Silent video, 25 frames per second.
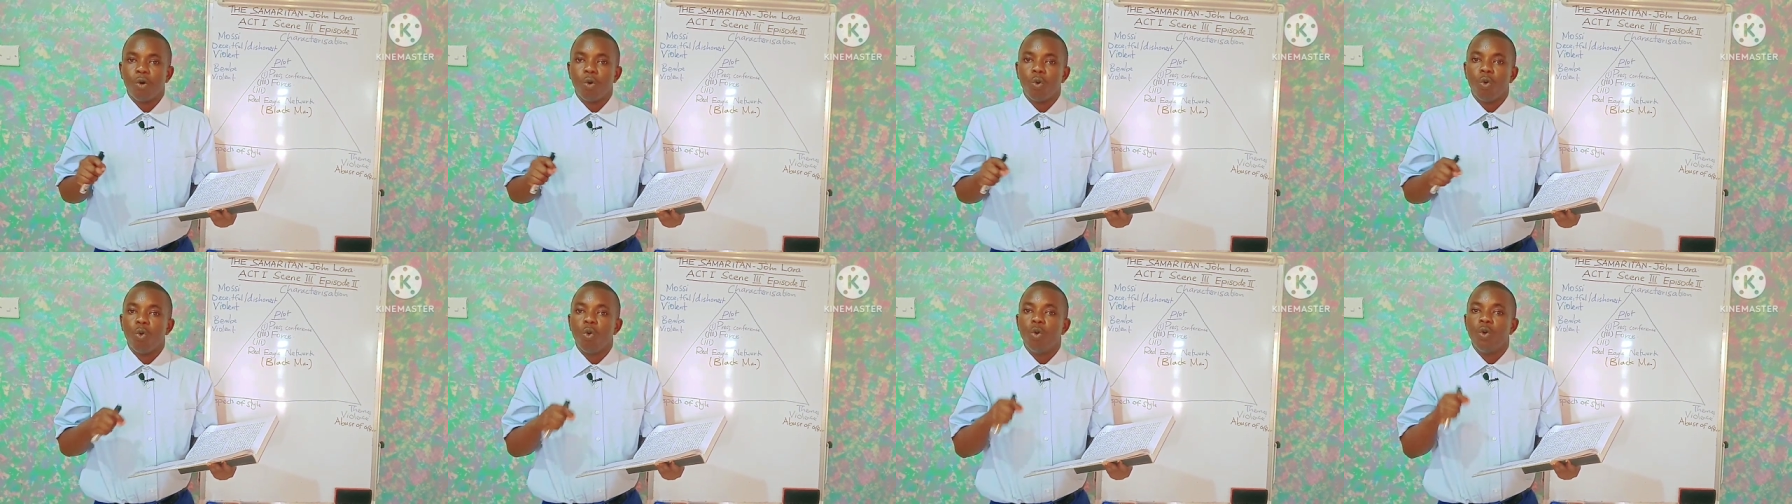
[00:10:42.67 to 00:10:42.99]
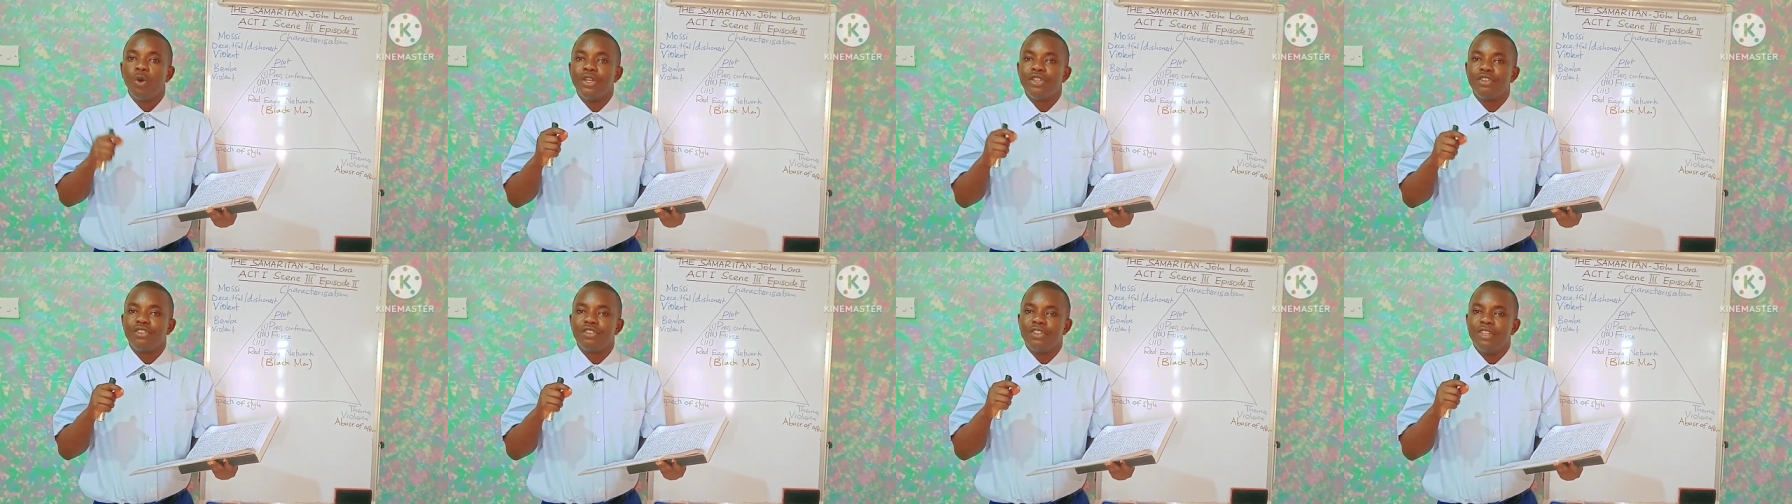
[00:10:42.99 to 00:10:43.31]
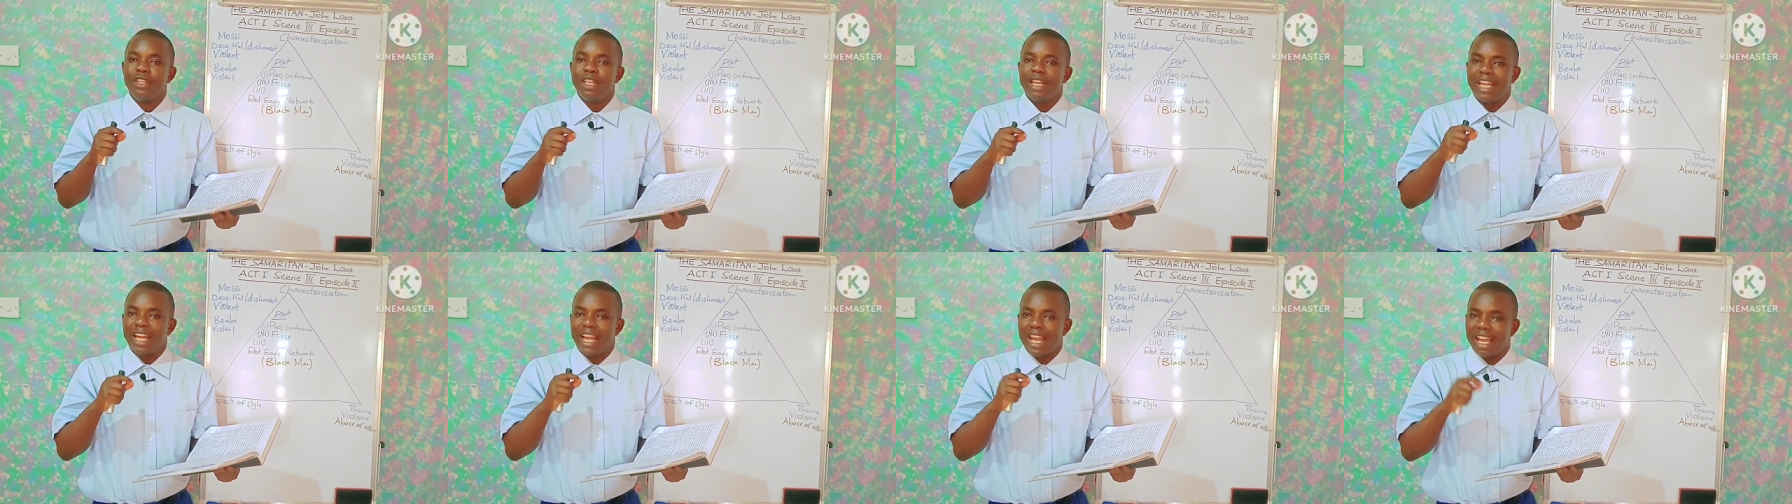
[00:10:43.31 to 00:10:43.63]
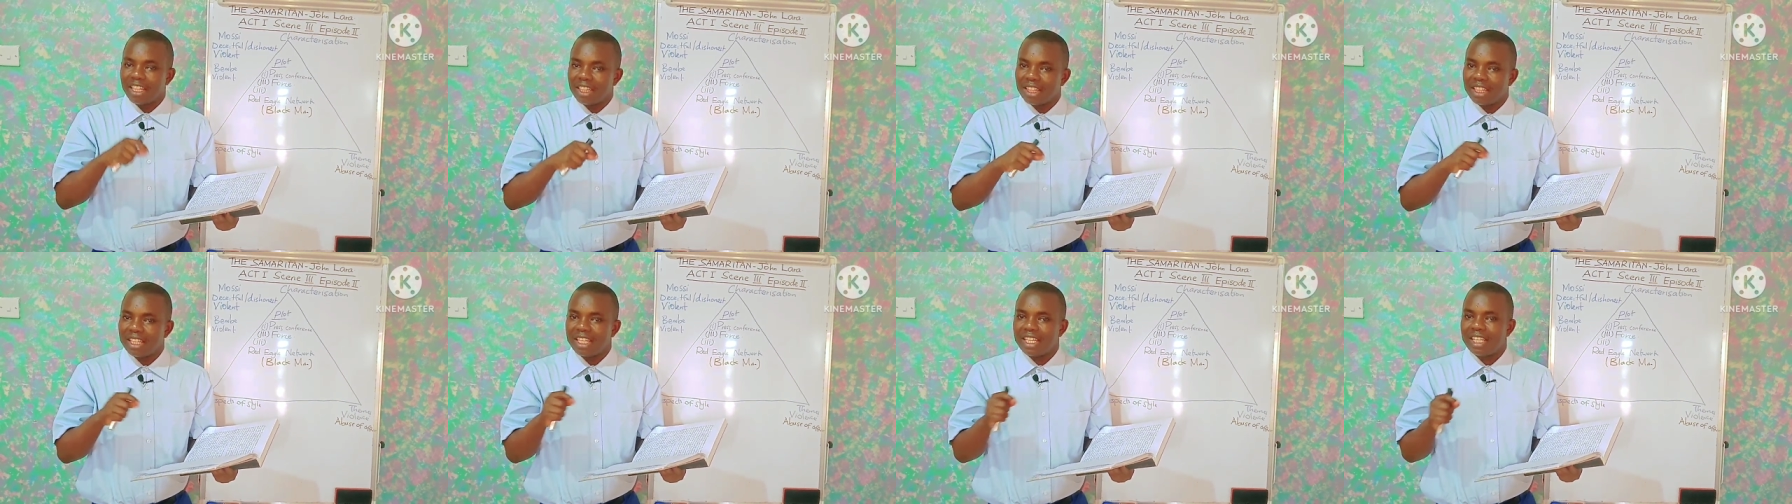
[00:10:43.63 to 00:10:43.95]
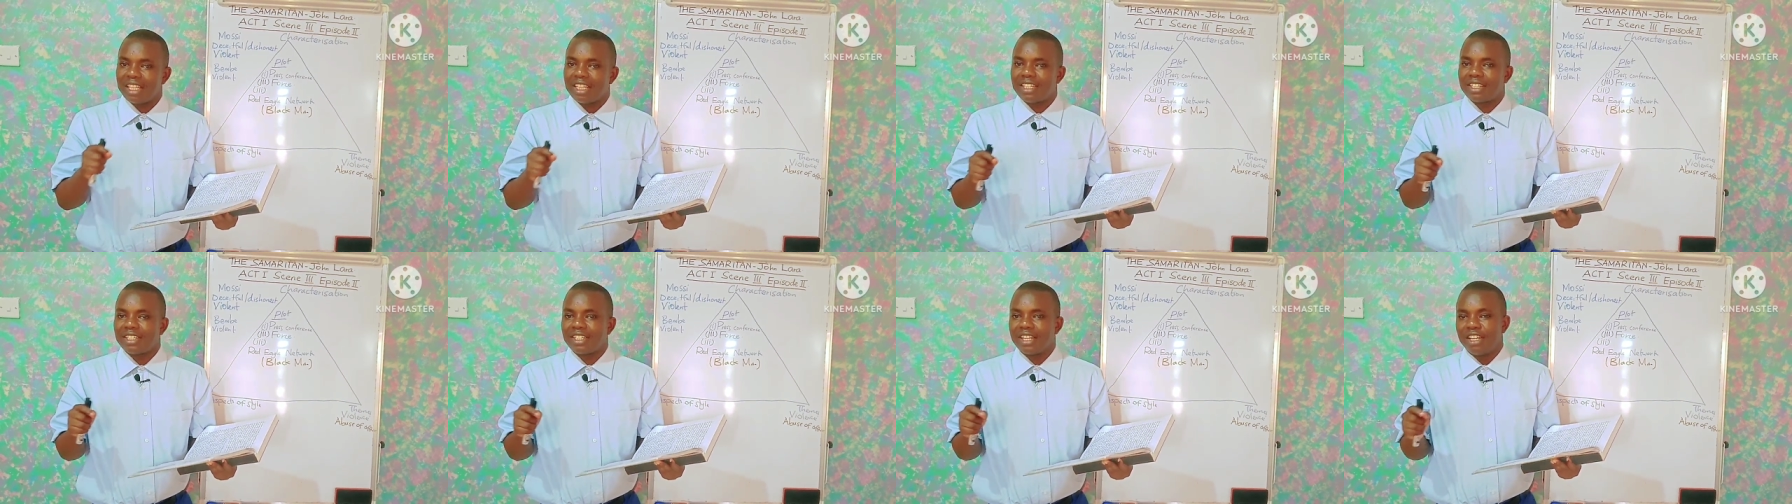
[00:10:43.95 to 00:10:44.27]
who is the
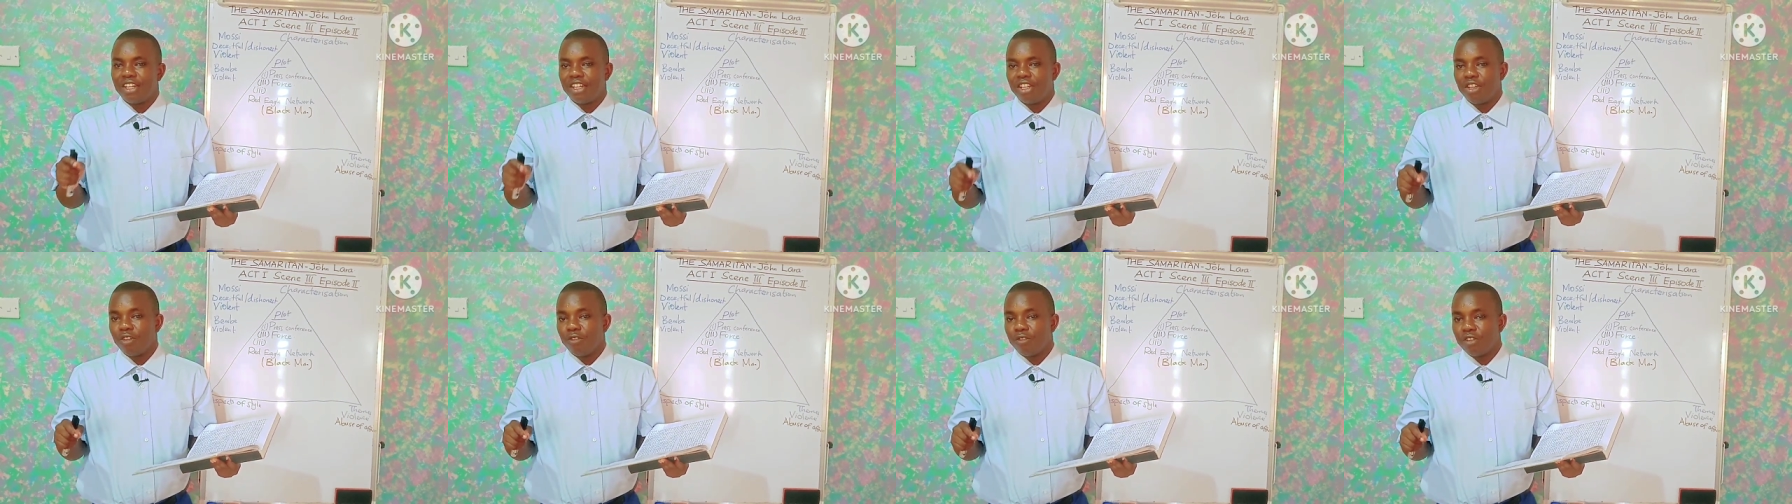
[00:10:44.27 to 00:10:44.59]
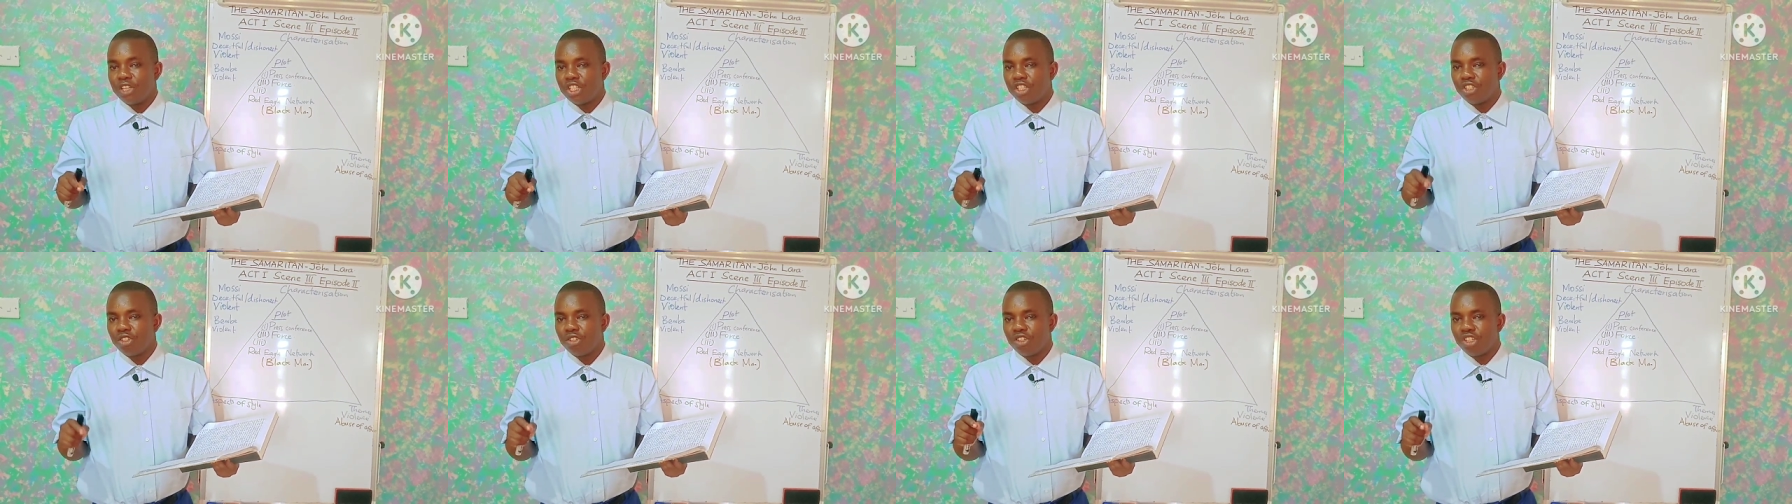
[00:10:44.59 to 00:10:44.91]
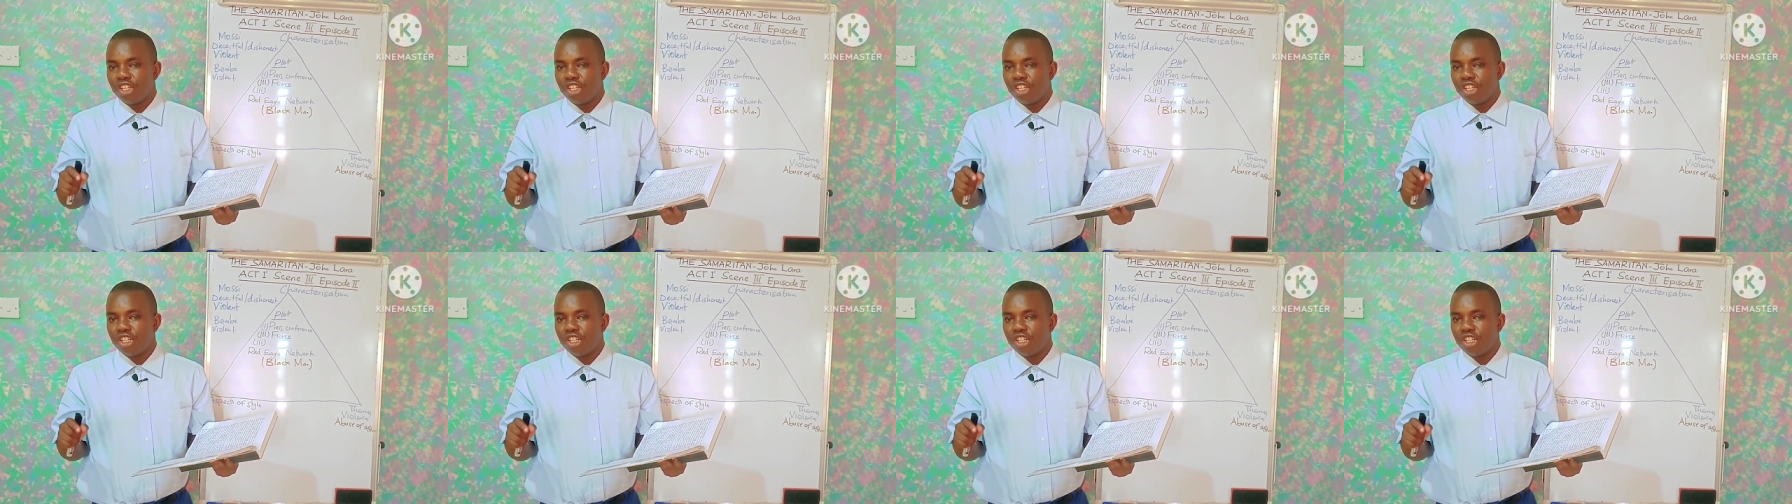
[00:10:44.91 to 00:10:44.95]
ethics and innovation